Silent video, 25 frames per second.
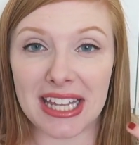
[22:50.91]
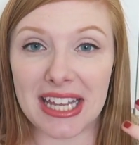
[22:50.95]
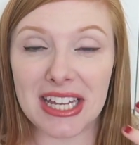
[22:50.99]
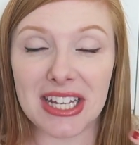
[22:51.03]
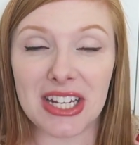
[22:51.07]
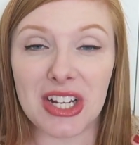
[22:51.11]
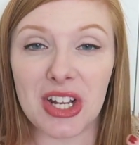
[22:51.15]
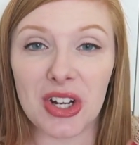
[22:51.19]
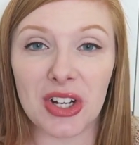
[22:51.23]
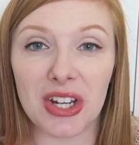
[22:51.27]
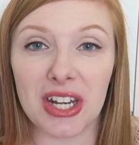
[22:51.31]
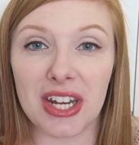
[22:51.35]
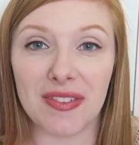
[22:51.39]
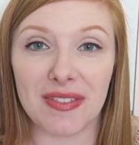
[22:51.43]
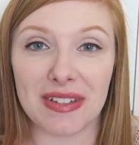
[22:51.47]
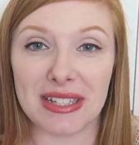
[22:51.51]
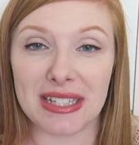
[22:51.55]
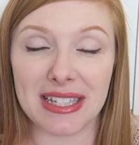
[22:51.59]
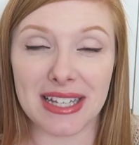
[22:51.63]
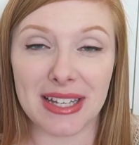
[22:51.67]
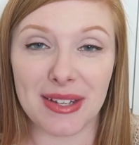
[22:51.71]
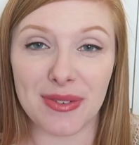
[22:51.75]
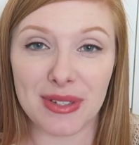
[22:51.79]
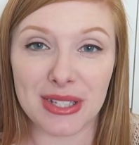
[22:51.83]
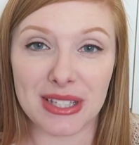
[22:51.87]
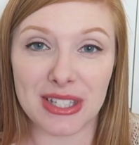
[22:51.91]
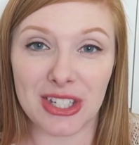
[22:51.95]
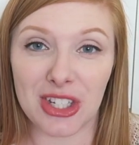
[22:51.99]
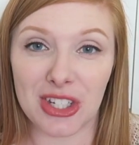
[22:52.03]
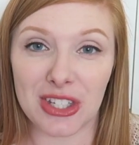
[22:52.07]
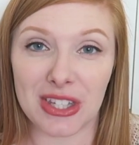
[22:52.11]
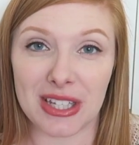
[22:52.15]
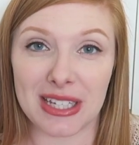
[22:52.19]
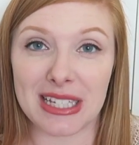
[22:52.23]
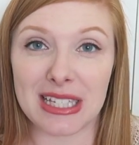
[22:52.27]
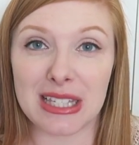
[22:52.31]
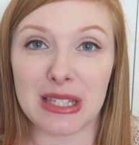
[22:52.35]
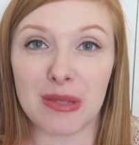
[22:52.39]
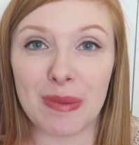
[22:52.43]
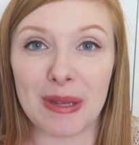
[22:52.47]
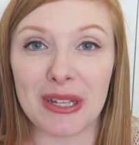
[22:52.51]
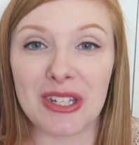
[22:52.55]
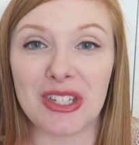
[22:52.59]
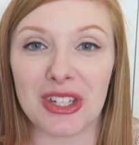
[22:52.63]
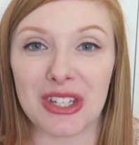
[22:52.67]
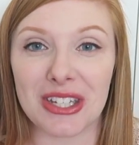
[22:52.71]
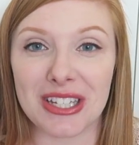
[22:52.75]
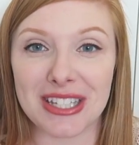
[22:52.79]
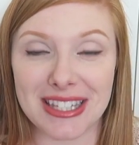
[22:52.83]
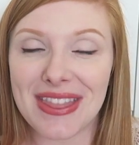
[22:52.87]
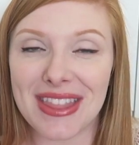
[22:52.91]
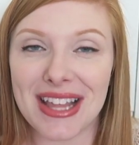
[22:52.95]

he couldn't even he was just like speechless